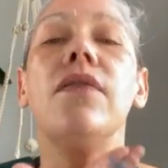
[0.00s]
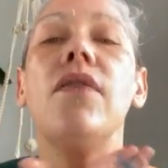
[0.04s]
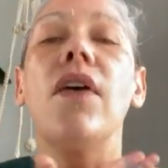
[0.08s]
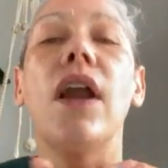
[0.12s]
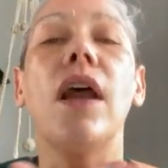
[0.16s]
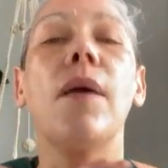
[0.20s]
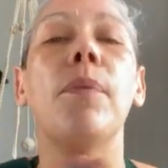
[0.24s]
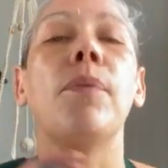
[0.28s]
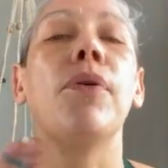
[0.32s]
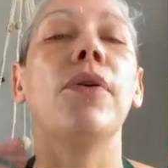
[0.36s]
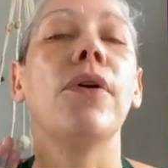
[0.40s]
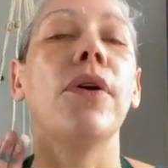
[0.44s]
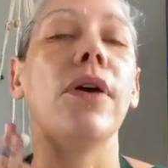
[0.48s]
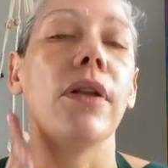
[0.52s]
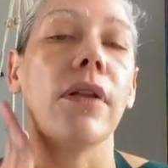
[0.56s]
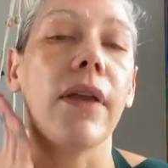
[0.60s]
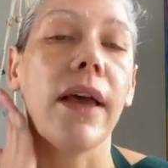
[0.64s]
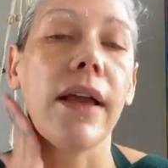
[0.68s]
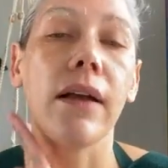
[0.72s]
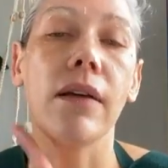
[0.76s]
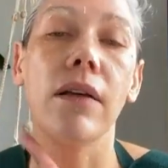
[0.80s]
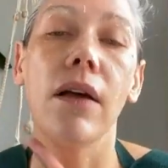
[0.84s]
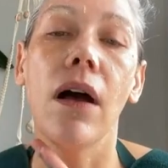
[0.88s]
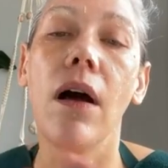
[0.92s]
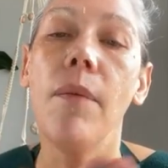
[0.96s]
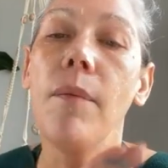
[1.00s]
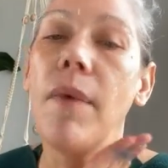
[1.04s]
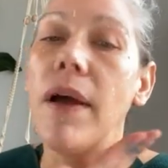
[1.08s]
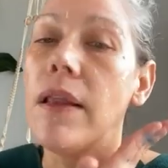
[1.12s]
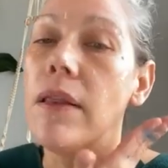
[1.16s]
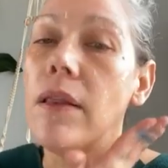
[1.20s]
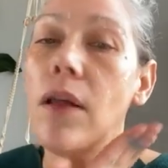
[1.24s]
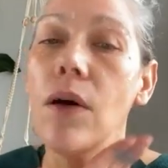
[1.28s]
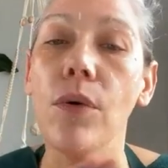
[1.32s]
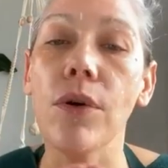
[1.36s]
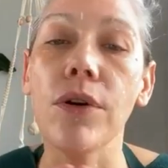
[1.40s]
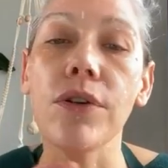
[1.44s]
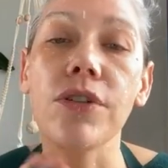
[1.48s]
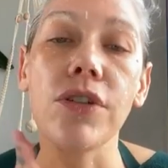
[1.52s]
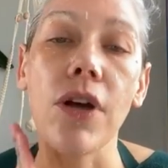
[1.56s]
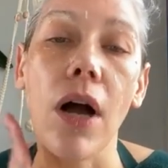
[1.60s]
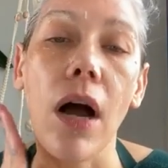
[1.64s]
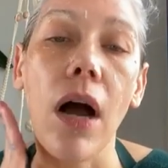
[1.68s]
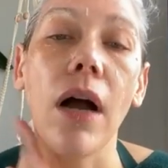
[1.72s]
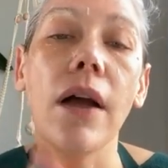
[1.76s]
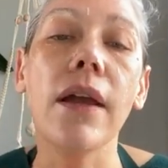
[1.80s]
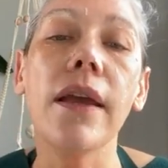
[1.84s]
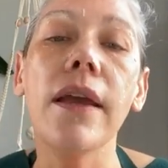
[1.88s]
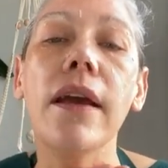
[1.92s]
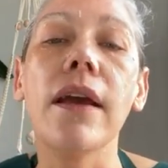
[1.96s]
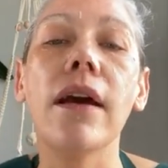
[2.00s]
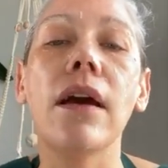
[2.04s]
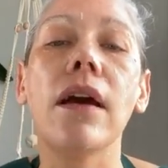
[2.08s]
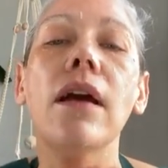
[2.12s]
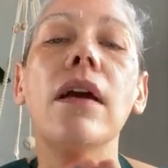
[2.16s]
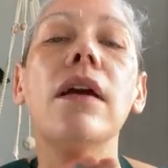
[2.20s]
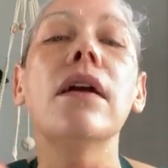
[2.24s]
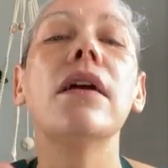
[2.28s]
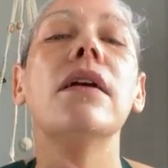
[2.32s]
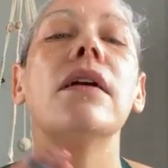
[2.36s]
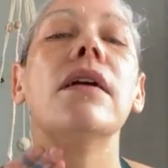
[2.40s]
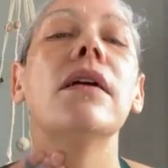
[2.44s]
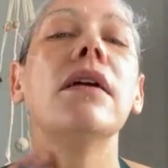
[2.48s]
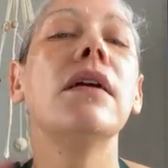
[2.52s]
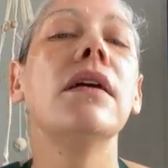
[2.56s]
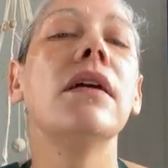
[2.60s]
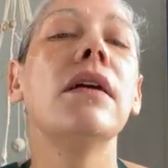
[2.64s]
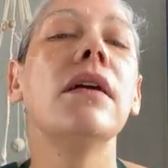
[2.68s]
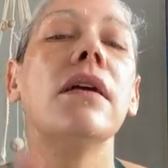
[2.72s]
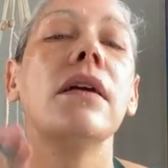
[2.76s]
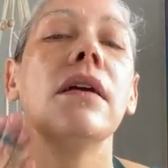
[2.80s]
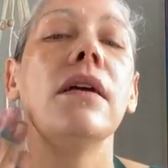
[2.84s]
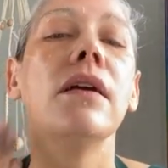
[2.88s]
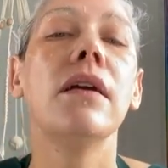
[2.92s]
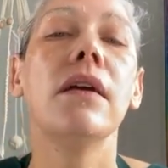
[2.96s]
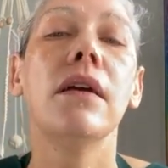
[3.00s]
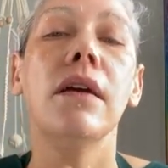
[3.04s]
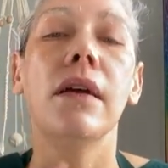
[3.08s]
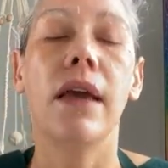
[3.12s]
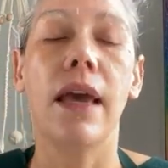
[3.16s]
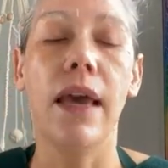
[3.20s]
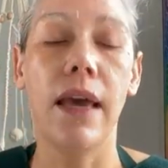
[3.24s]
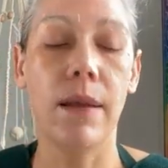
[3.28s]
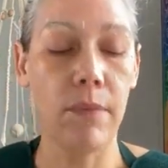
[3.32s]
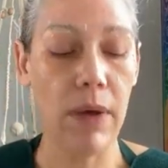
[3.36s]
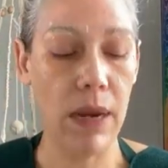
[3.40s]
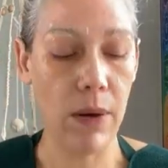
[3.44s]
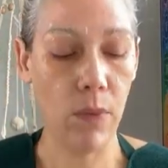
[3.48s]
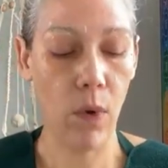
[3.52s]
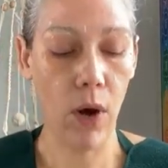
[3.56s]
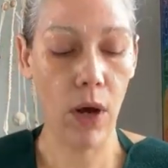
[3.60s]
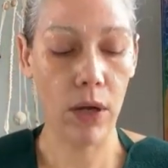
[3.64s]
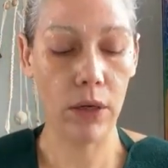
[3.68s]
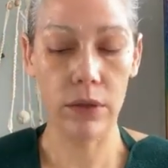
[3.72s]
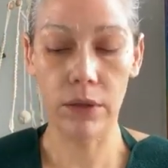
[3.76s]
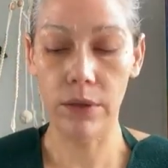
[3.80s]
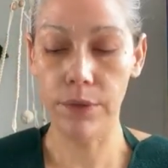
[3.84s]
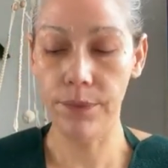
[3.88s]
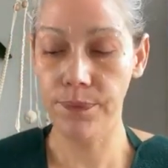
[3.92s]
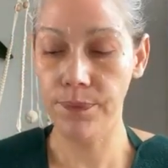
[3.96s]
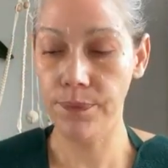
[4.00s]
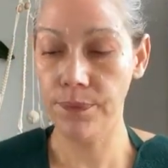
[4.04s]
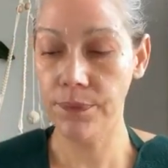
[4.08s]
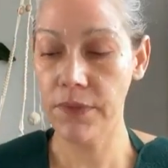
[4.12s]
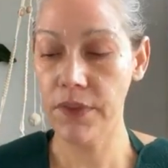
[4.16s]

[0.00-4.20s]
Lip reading: That I put like on my lower jaw here and my wattle.